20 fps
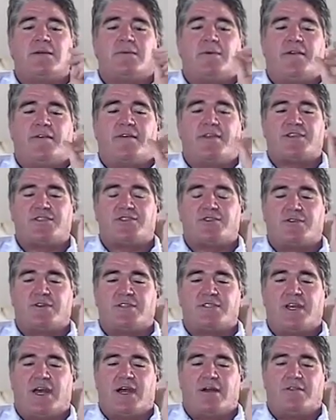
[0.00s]
But I hear
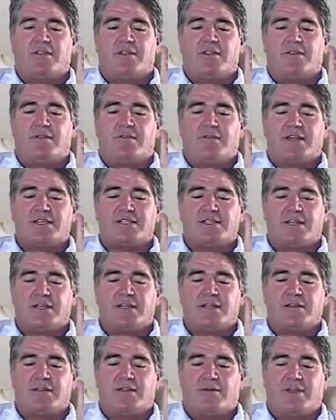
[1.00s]
stories now that the
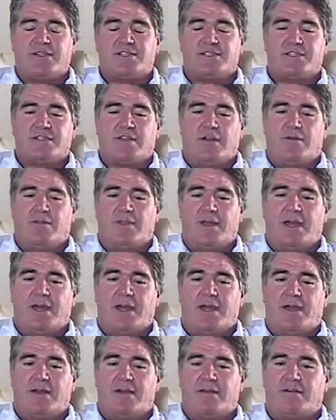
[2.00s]
wrestlers go
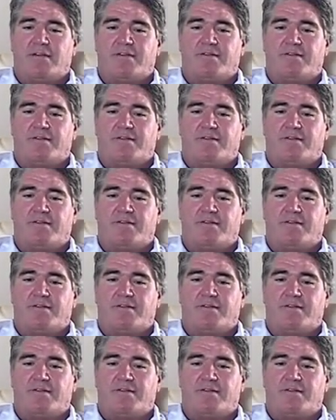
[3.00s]
there